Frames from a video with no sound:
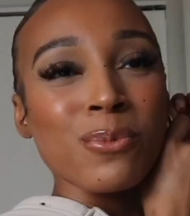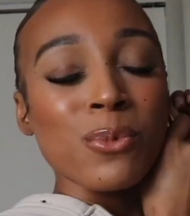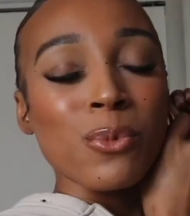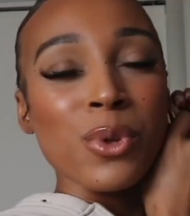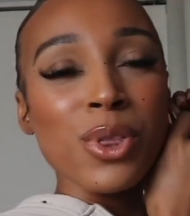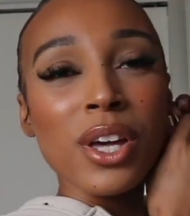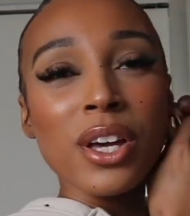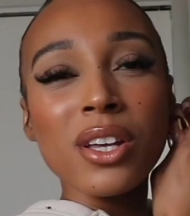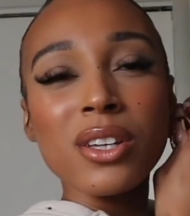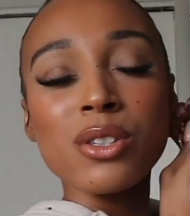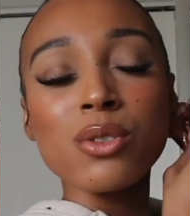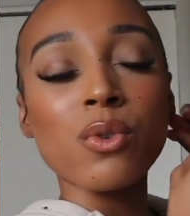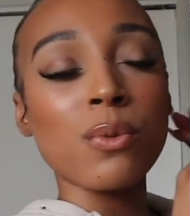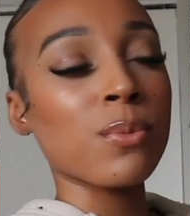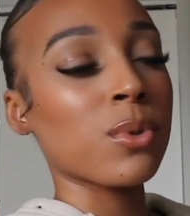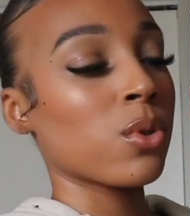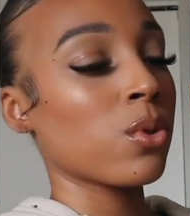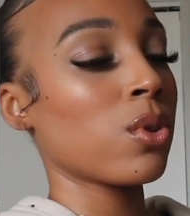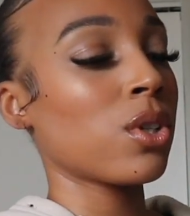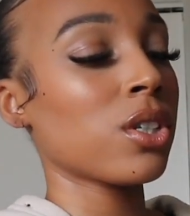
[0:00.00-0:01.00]
with like a
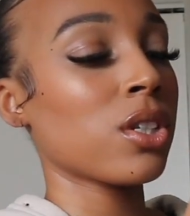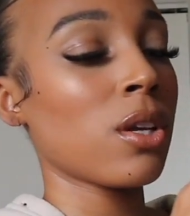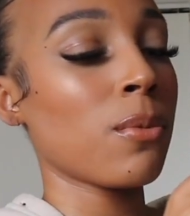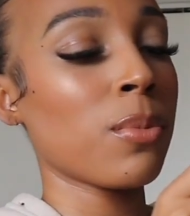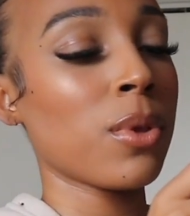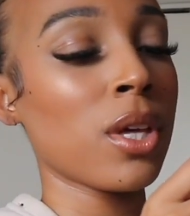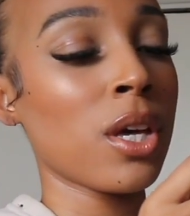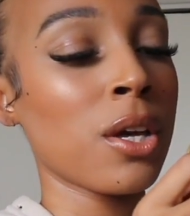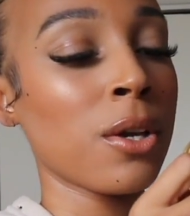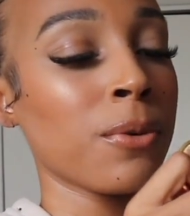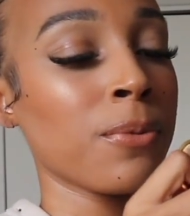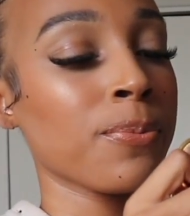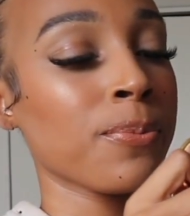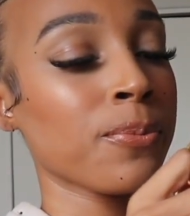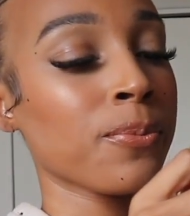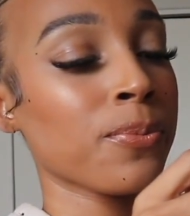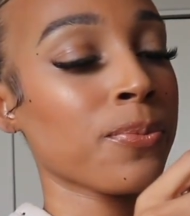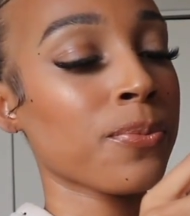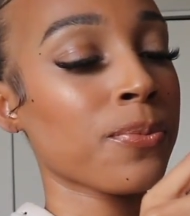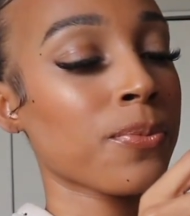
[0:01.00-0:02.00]
swimsuit or something
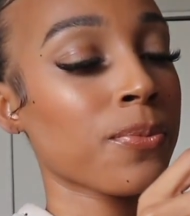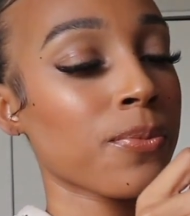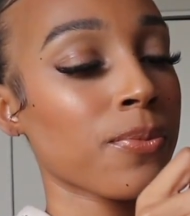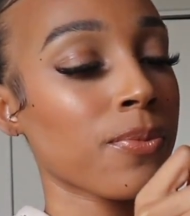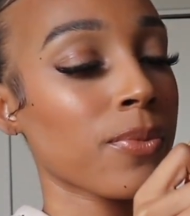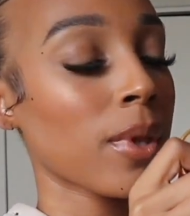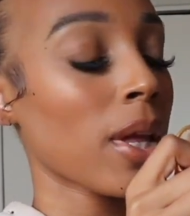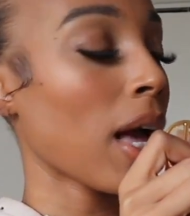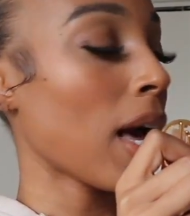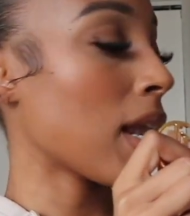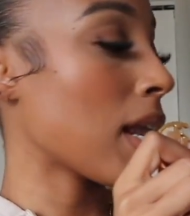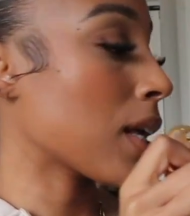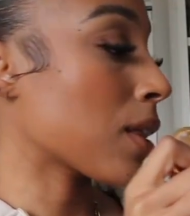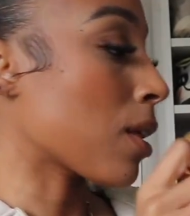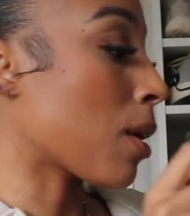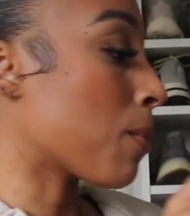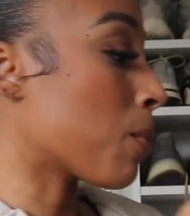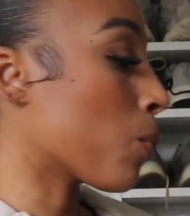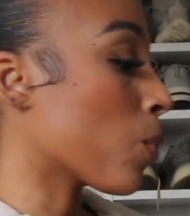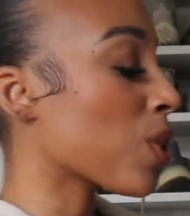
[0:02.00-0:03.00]
i like
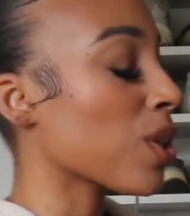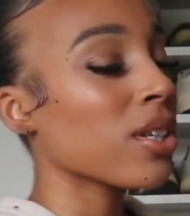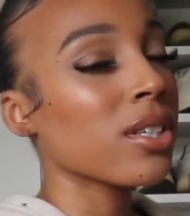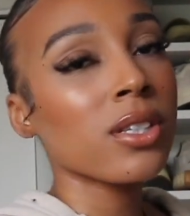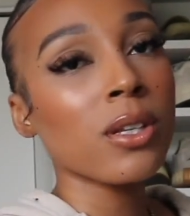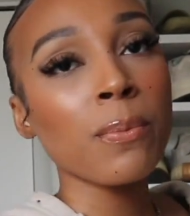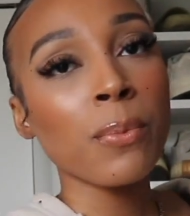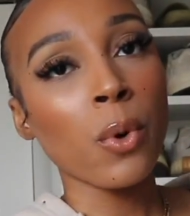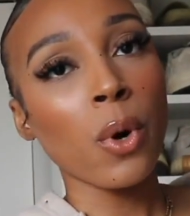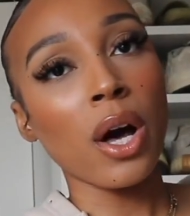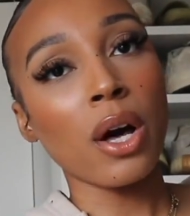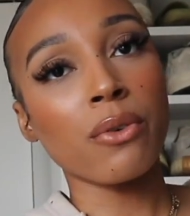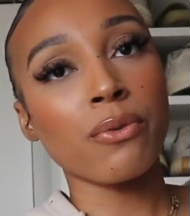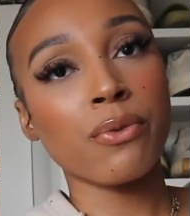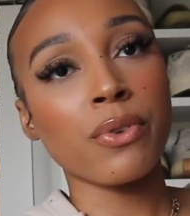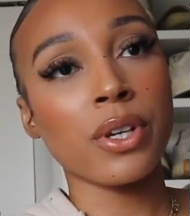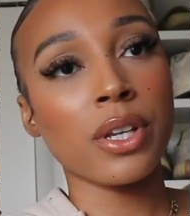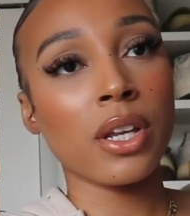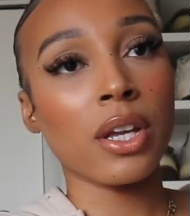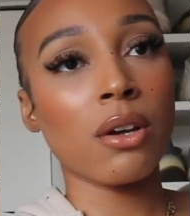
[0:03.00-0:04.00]
them with a simple
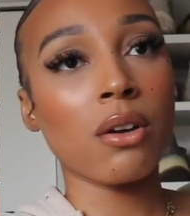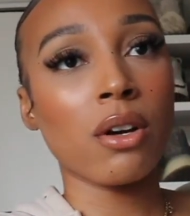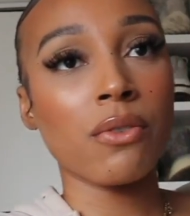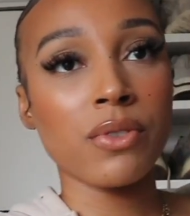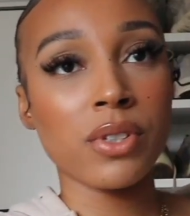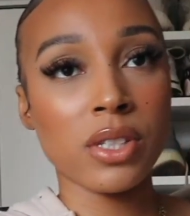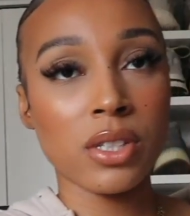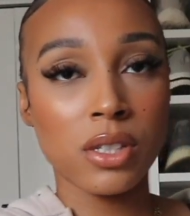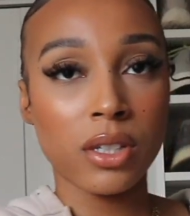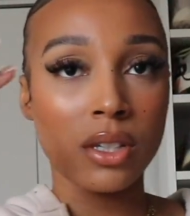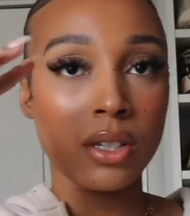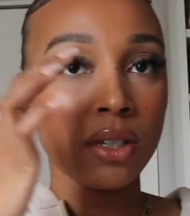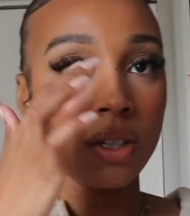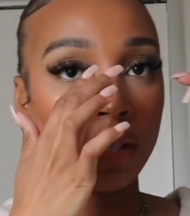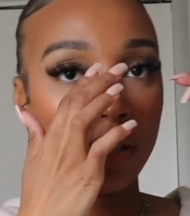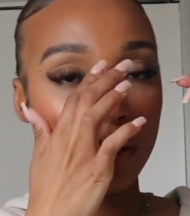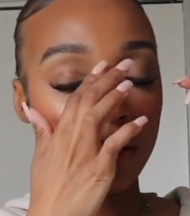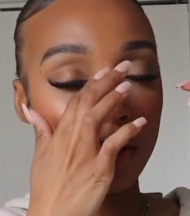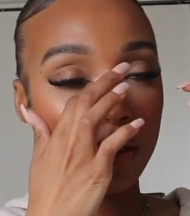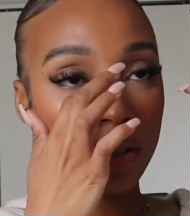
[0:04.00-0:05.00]
outfit like obviously
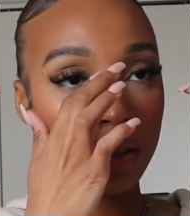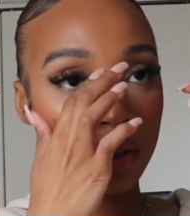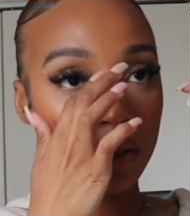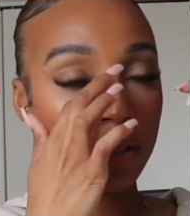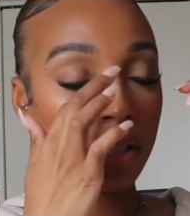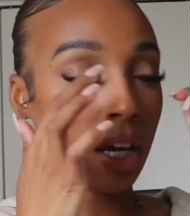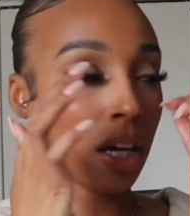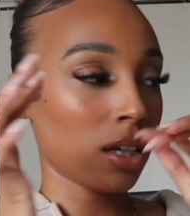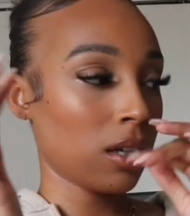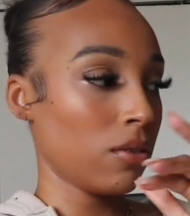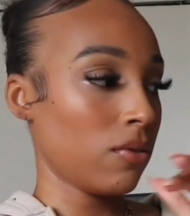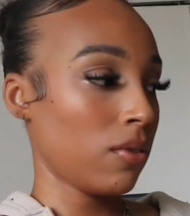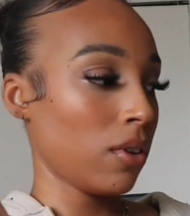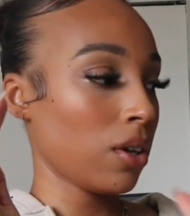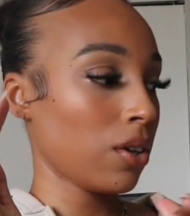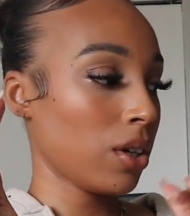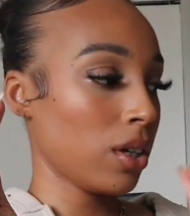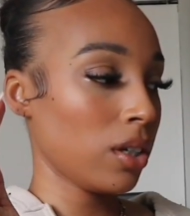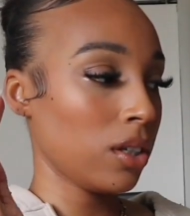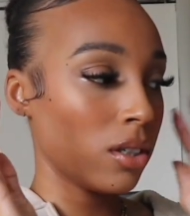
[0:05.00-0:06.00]
you can look tacky
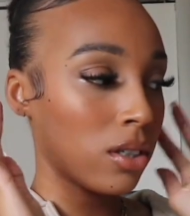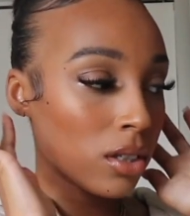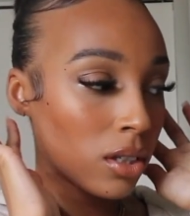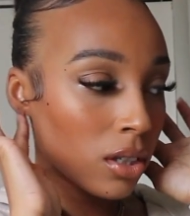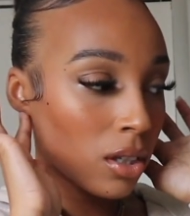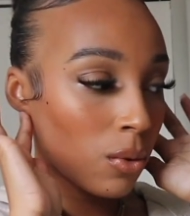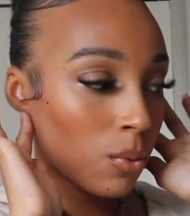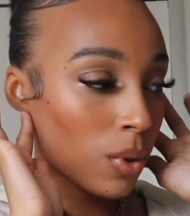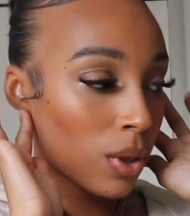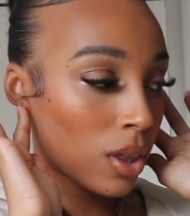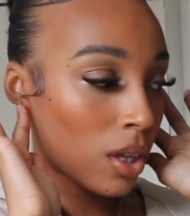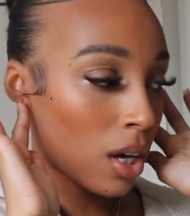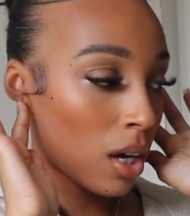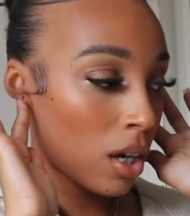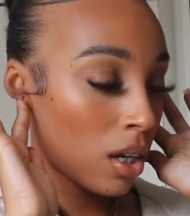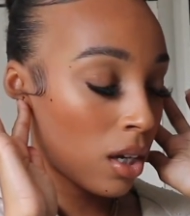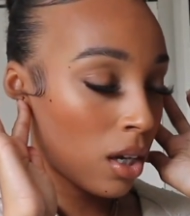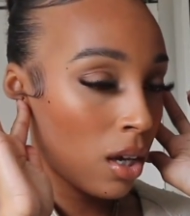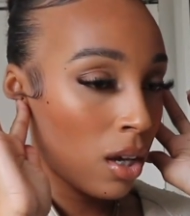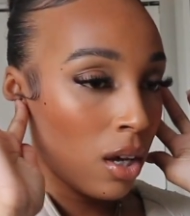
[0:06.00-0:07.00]
very easily with
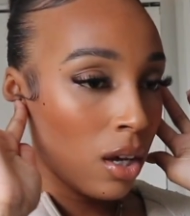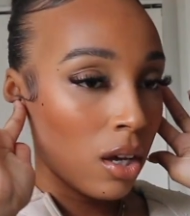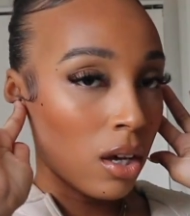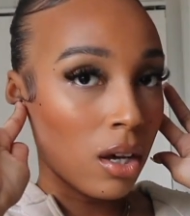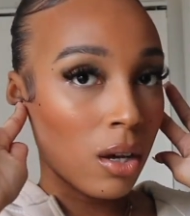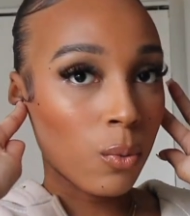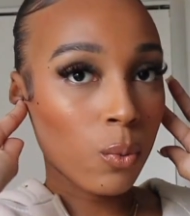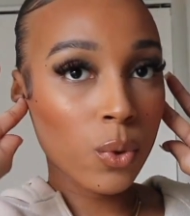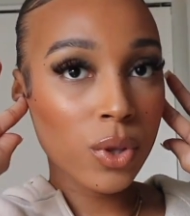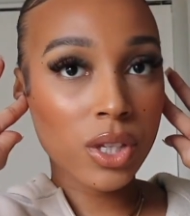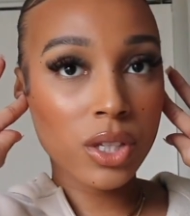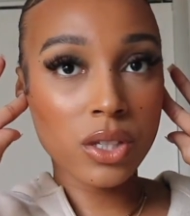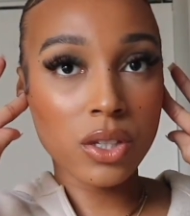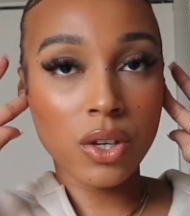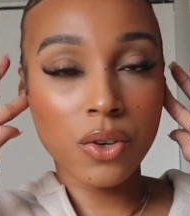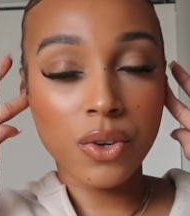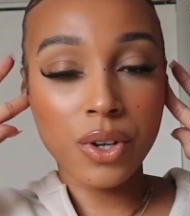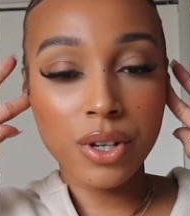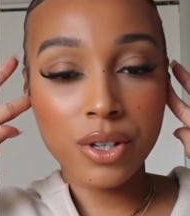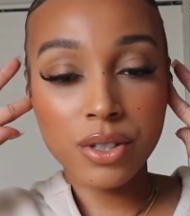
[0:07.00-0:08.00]
that um with these
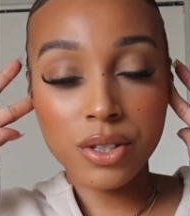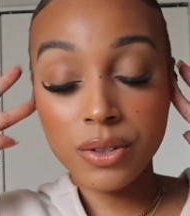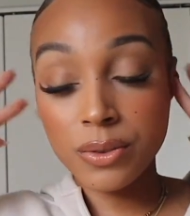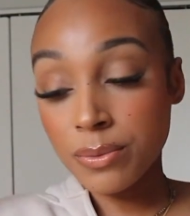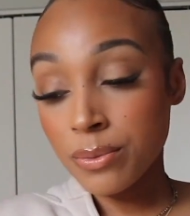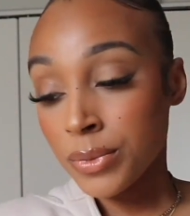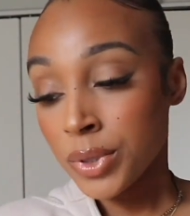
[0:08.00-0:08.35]
earrings